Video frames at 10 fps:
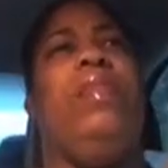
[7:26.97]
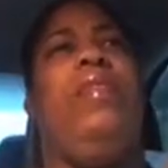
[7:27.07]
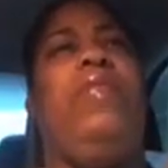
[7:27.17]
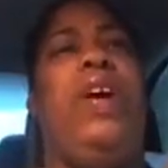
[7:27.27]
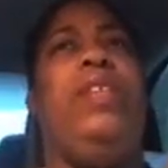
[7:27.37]

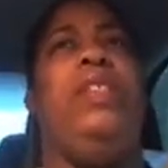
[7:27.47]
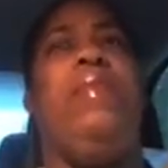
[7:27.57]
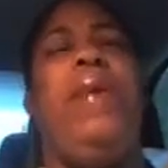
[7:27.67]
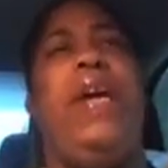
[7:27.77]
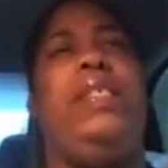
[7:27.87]
the fall Day
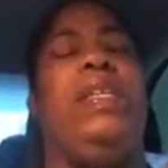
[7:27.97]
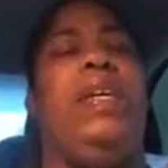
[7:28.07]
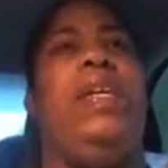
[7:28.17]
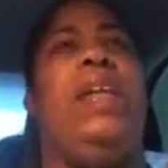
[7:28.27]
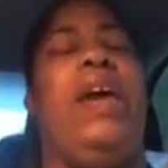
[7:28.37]
their basket
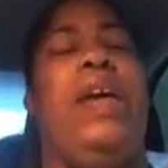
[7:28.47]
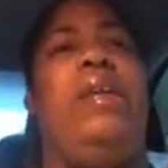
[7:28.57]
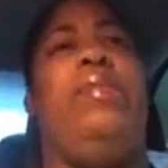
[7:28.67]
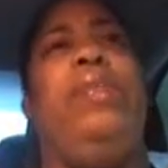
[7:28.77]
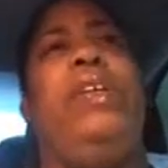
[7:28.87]
and like
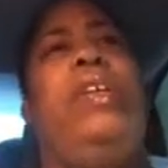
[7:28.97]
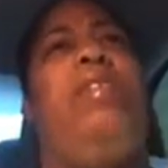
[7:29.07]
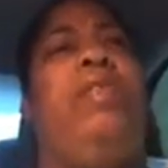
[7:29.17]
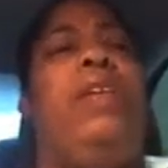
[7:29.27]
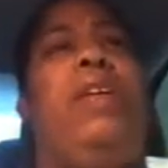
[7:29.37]
put it
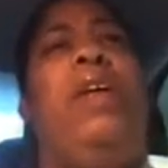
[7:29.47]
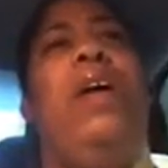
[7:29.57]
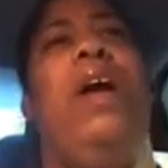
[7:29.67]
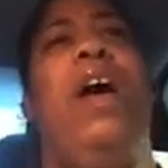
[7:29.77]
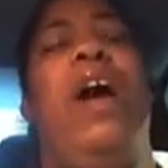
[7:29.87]
on
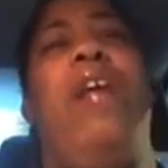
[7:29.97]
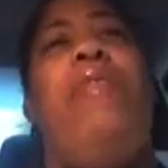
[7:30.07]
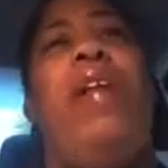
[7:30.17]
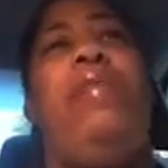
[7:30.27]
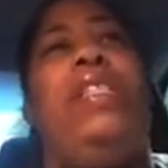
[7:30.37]
there. My
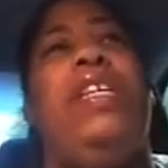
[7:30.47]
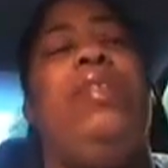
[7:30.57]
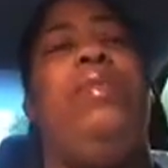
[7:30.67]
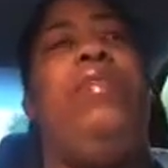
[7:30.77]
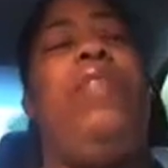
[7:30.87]
raffle
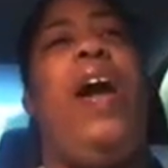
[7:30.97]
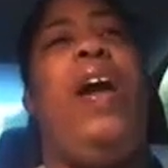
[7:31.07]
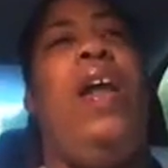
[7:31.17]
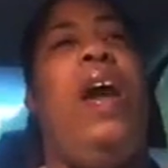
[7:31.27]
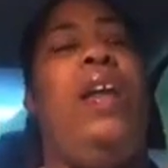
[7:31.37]
tickets was
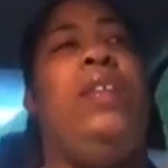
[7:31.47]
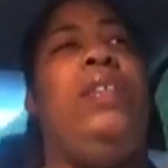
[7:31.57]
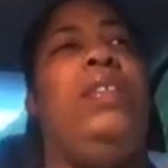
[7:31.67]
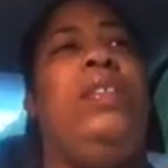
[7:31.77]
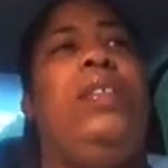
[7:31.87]
five
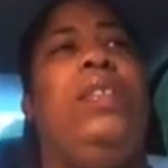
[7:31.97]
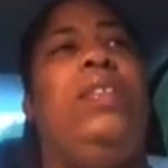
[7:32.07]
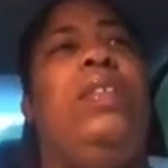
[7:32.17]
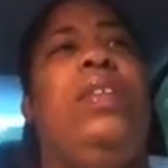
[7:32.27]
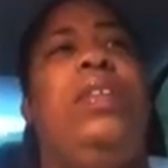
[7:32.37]
dollars.
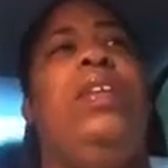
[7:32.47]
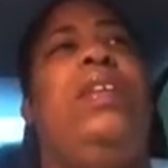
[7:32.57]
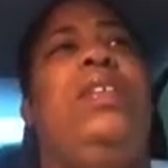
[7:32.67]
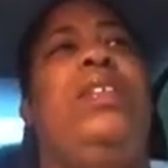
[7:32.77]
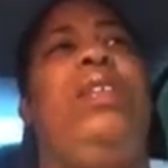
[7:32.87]

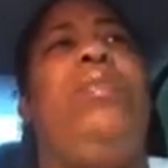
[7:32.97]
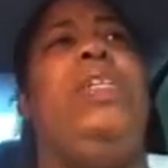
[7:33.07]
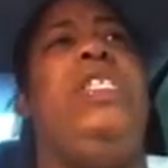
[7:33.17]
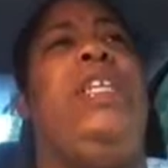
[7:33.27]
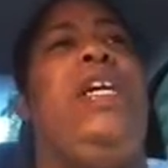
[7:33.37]
So
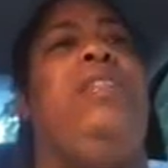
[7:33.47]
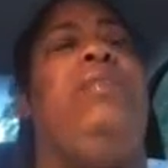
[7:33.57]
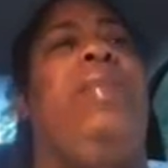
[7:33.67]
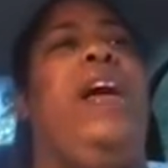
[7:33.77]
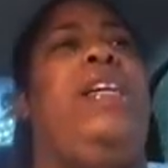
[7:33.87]
what should I do
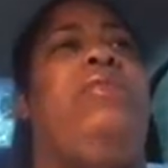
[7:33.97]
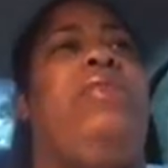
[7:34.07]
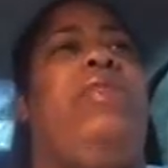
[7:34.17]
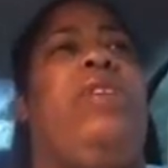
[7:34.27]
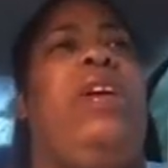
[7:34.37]
mine
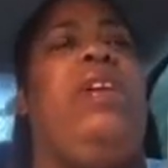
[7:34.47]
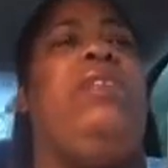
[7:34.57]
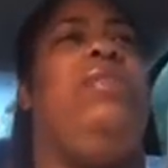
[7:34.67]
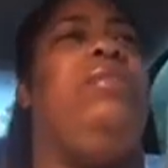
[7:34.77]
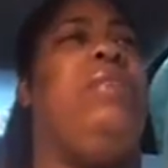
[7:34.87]
for? I
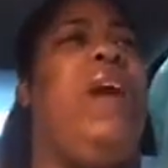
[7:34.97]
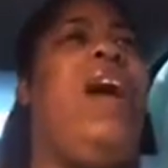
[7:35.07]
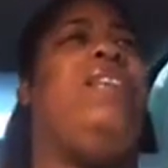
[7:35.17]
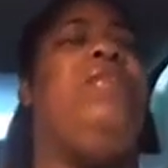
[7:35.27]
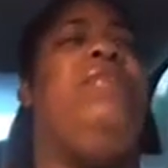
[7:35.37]
should do
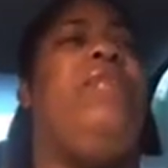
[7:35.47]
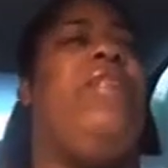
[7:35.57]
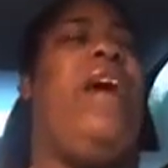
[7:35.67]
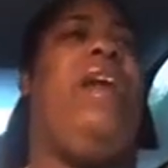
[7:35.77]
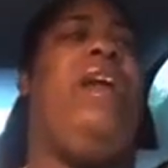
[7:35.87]
that. I'll do it for
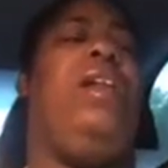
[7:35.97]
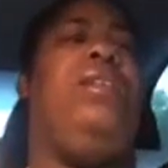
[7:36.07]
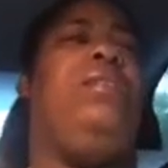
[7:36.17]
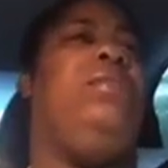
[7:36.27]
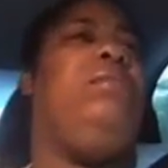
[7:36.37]
five
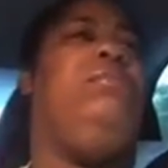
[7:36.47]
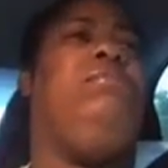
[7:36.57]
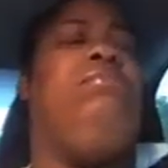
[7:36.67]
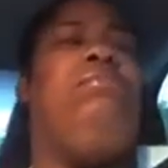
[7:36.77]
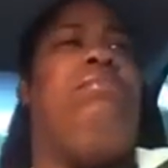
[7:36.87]

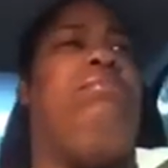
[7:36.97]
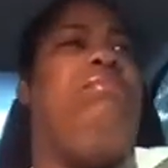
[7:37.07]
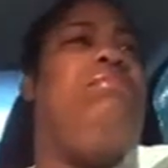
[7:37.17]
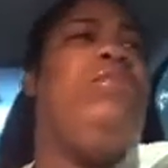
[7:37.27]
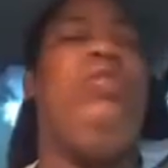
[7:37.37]

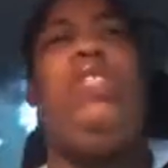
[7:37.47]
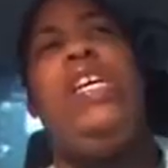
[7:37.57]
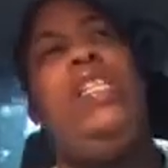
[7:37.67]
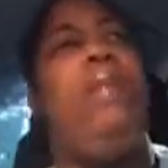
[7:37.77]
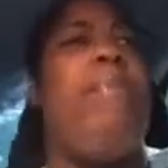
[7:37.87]
dollars. Two
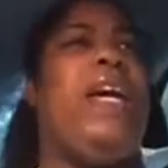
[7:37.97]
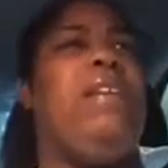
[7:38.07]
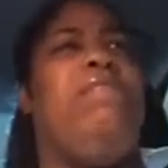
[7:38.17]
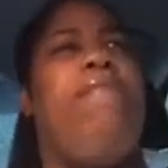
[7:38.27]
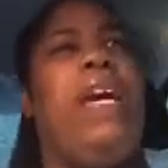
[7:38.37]
tens in the
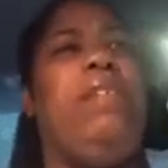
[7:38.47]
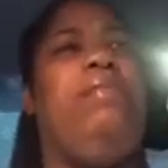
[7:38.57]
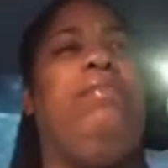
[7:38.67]
bucket.